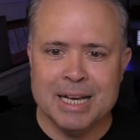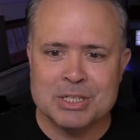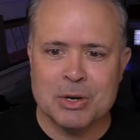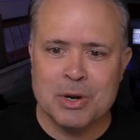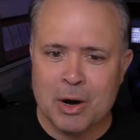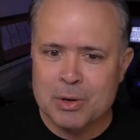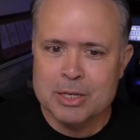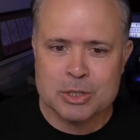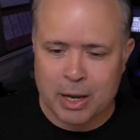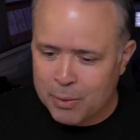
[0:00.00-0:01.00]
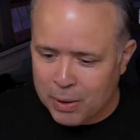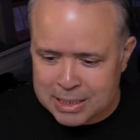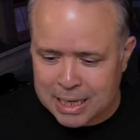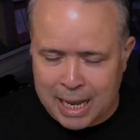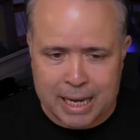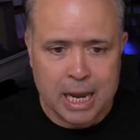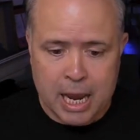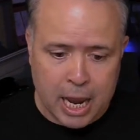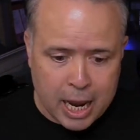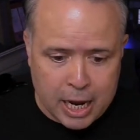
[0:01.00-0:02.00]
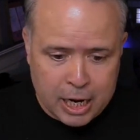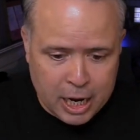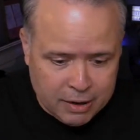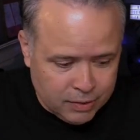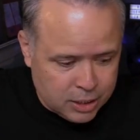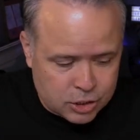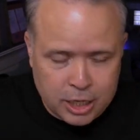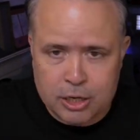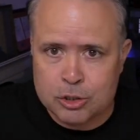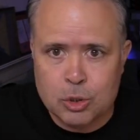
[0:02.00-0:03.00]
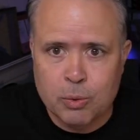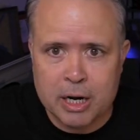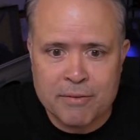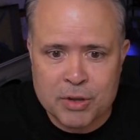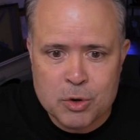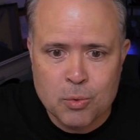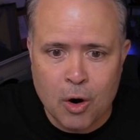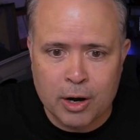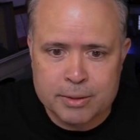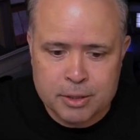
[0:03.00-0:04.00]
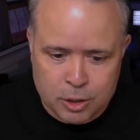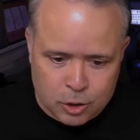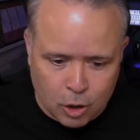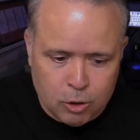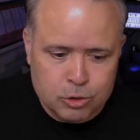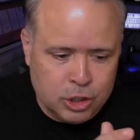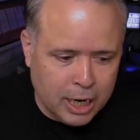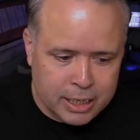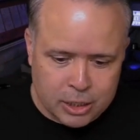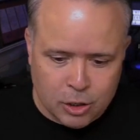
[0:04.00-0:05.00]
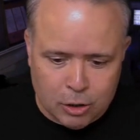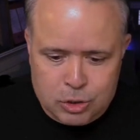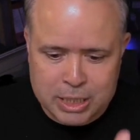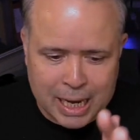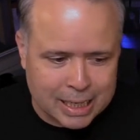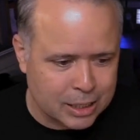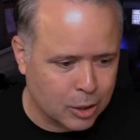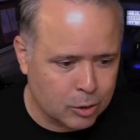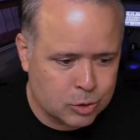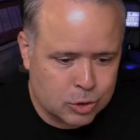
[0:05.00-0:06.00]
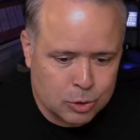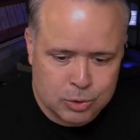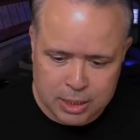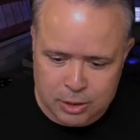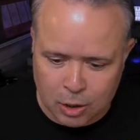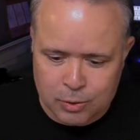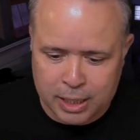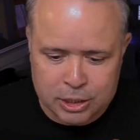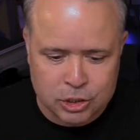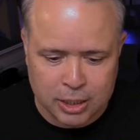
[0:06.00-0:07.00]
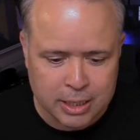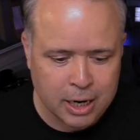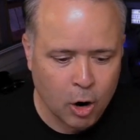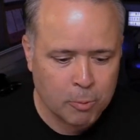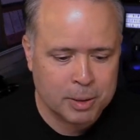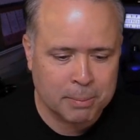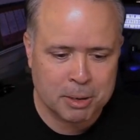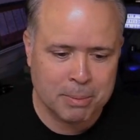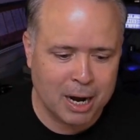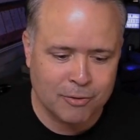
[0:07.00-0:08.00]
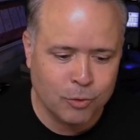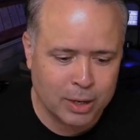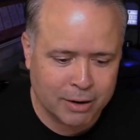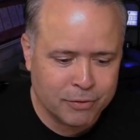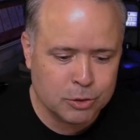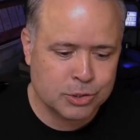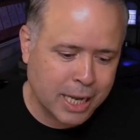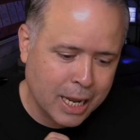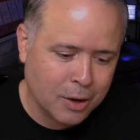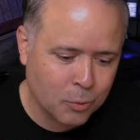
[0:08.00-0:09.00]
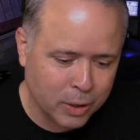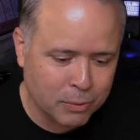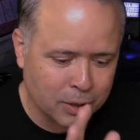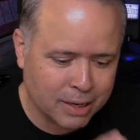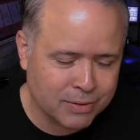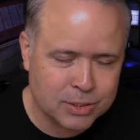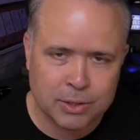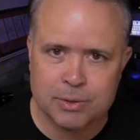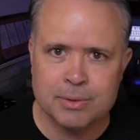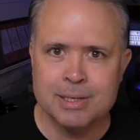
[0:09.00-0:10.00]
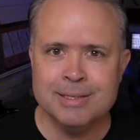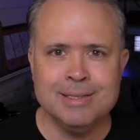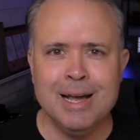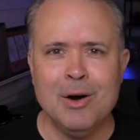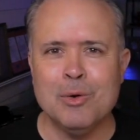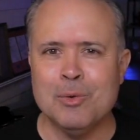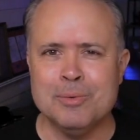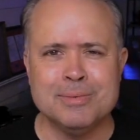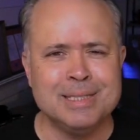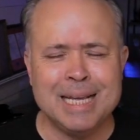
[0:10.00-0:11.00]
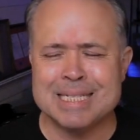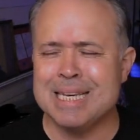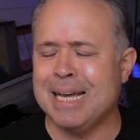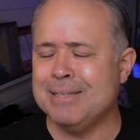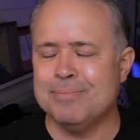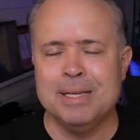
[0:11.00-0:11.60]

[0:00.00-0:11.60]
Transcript: and so, no, so it wasn't like, hey, heaven is here to do whatever you want. Go, Johnny, go, Sally, go, Susan, go, Keisha. Open up your mouth. Whatever you say, we will give it to you. No, that's not.